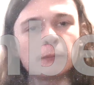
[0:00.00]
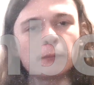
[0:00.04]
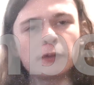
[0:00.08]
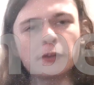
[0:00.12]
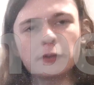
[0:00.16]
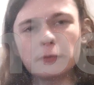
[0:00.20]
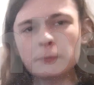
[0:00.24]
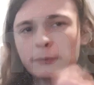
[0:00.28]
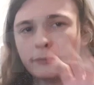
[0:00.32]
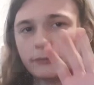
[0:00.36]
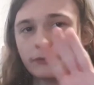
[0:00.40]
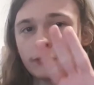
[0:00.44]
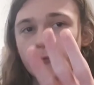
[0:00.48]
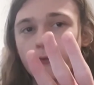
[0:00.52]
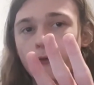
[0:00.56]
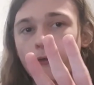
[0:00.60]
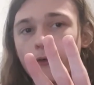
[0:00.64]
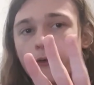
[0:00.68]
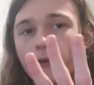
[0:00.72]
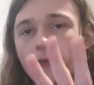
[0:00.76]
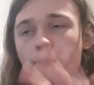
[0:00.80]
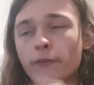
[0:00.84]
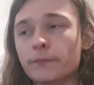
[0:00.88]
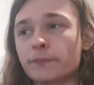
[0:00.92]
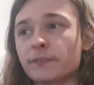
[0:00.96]
The number
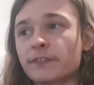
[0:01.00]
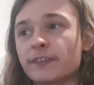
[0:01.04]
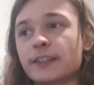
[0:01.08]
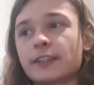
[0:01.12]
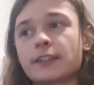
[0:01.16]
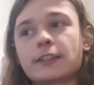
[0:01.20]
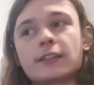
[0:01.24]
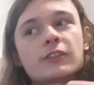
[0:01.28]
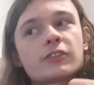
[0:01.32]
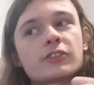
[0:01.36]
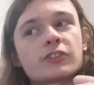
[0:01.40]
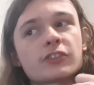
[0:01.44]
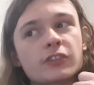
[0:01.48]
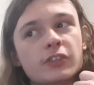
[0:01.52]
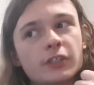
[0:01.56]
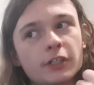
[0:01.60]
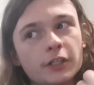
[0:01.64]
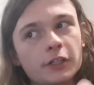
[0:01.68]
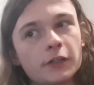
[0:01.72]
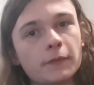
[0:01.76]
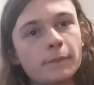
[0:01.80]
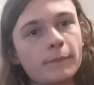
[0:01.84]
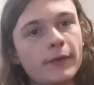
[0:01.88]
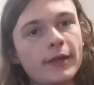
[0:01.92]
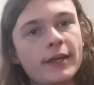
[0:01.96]
4 is going
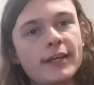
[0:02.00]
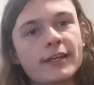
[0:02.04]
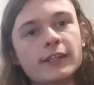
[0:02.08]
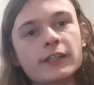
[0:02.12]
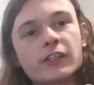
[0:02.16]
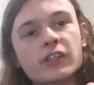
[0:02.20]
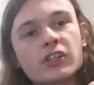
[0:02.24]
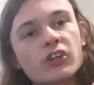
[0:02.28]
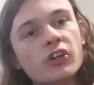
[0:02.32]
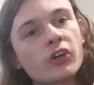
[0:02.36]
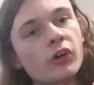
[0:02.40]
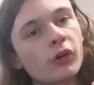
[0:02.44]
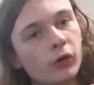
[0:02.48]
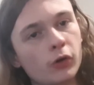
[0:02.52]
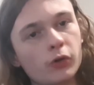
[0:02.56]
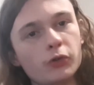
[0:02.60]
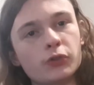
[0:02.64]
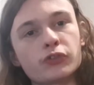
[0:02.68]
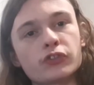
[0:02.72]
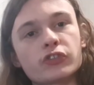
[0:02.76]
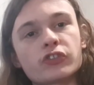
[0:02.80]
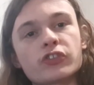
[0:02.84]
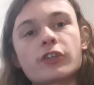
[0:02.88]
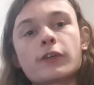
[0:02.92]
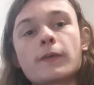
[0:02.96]
to be
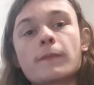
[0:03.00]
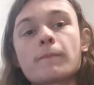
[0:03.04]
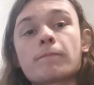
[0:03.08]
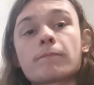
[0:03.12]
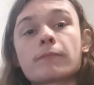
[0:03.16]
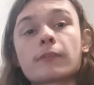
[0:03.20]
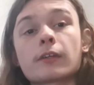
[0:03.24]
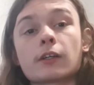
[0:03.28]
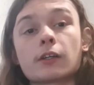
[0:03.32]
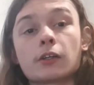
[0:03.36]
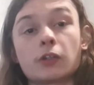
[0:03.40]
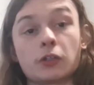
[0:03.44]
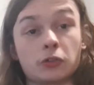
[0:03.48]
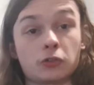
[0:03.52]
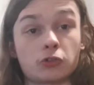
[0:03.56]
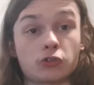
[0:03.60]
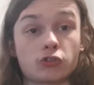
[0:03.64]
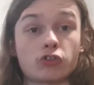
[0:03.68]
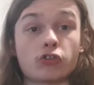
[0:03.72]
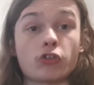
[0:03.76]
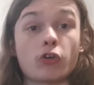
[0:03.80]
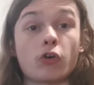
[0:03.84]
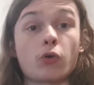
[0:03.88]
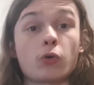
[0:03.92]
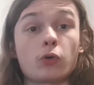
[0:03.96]
custom
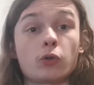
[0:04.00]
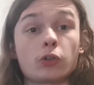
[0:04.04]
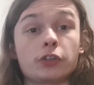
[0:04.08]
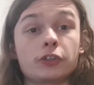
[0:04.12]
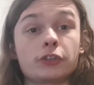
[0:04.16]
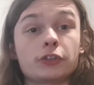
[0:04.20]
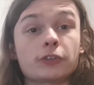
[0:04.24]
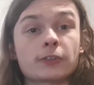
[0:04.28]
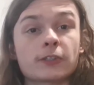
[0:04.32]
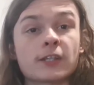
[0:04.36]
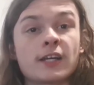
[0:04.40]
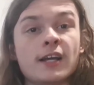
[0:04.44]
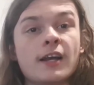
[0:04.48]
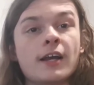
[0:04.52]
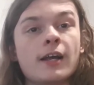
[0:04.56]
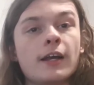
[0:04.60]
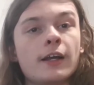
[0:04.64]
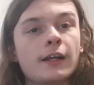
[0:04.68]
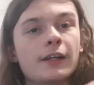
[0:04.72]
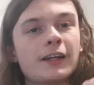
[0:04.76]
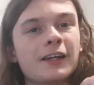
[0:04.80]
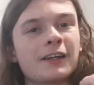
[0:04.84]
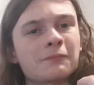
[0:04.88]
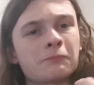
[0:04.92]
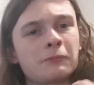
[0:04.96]
controllers,
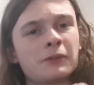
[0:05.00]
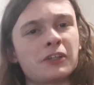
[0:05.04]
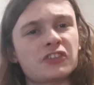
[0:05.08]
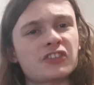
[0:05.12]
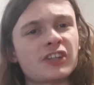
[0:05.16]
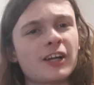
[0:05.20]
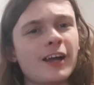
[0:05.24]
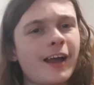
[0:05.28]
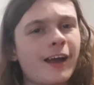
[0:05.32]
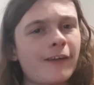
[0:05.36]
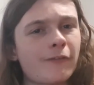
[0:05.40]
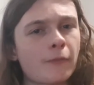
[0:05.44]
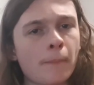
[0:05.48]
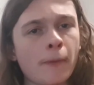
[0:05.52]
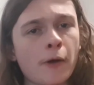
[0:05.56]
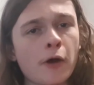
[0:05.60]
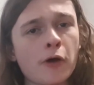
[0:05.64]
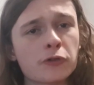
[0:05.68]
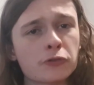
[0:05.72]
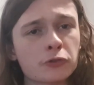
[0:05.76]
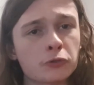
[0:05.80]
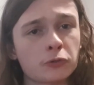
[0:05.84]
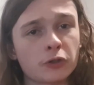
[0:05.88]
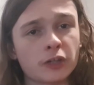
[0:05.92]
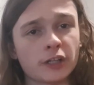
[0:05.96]
which I have a
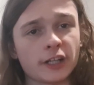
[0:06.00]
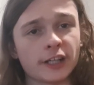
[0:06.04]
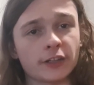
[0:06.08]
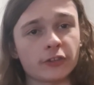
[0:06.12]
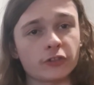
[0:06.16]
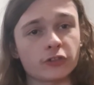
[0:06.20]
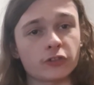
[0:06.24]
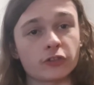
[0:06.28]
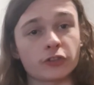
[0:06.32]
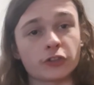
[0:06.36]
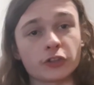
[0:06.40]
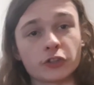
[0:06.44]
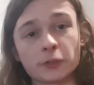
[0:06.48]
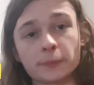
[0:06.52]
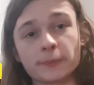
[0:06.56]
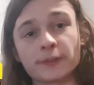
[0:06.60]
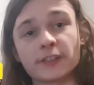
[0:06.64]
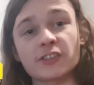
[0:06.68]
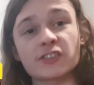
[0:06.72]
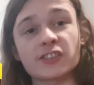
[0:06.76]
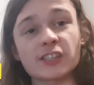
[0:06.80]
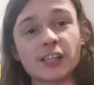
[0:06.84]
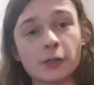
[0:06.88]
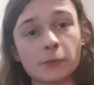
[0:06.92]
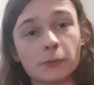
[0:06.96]
personal connection to
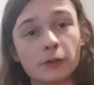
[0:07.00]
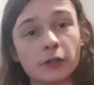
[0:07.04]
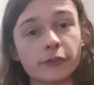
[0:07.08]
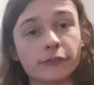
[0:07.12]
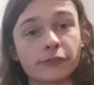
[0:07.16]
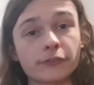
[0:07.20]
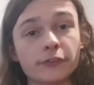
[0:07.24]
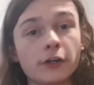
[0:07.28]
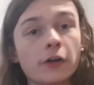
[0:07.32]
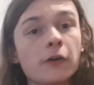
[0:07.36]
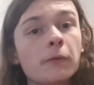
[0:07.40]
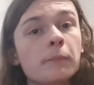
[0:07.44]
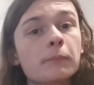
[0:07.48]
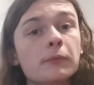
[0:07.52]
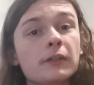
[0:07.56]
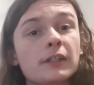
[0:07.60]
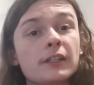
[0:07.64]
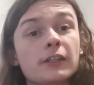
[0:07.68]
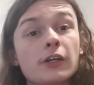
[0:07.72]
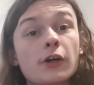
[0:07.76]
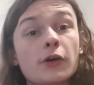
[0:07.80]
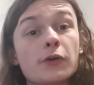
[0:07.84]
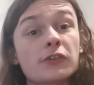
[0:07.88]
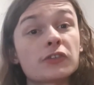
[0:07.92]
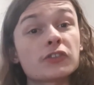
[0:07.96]
because I work for a company
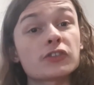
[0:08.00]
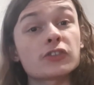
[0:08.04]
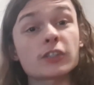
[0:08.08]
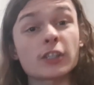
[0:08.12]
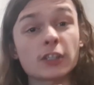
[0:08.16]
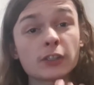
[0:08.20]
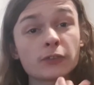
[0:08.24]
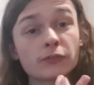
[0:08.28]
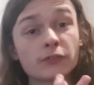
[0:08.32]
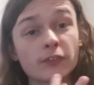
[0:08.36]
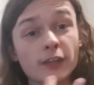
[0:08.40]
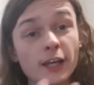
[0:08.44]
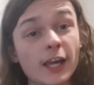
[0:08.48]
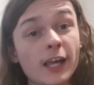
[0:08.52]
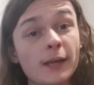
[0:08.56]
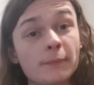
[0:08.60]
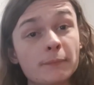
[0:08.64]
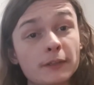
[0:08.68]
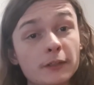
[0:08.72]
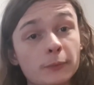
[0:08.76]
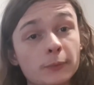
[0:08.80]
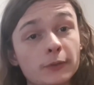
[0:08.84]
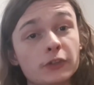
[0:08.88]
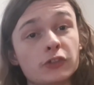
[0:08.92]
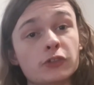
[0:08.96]
known as Scuff
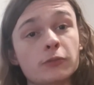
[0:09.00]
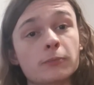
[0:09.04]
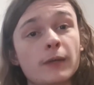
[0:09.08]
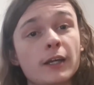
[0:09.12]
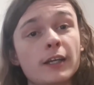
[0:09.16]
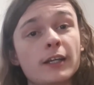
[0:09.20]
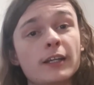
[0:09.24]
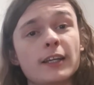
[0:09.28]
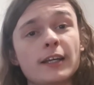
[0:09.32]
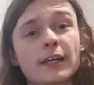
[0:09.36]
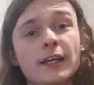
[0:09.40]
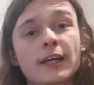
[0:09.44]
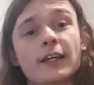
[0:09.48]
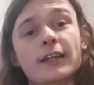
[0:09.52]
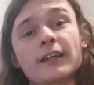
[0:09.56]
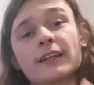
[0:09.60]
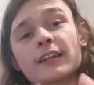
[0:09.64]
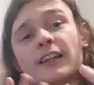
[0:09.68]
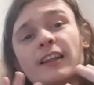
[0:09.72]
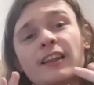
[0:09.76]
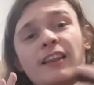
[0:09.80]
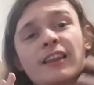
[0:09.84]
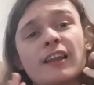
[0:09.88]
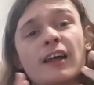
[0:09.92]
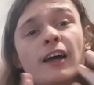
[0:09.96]
Gaming, which make a
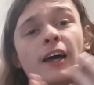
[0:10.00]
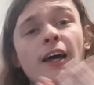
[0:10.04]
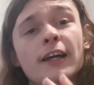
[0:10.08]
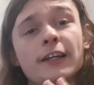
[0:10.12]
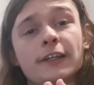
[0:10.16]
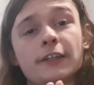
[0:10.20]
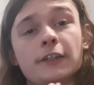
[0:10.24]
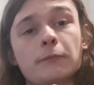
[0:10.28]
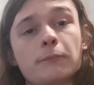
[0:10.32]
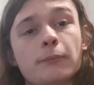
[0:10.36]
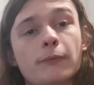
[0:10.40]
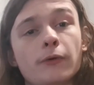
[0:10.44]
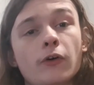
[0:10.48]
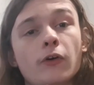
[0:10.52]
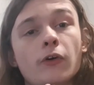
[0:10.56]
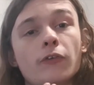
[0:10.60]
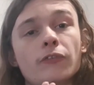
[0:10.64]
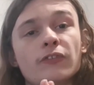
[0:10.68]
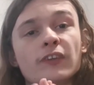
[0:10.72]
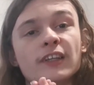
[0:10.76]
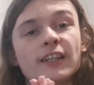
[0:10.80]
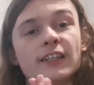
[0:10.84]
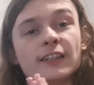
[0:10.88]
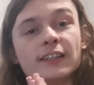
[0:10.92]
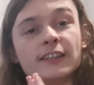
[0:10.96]
lineup of
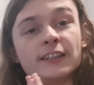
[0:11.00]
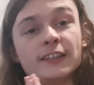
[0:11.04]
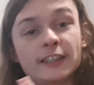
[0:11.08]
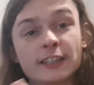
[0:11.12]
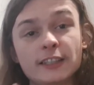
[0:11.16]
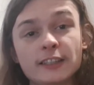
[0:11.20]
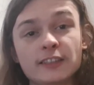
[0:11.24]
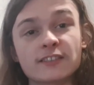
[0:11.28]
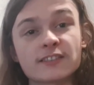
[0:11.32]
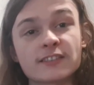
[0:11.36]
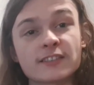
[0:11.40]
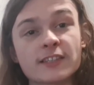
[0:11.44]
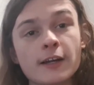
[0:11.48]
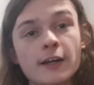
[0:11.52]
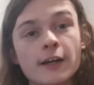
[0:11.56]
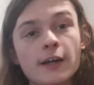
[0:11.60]
elite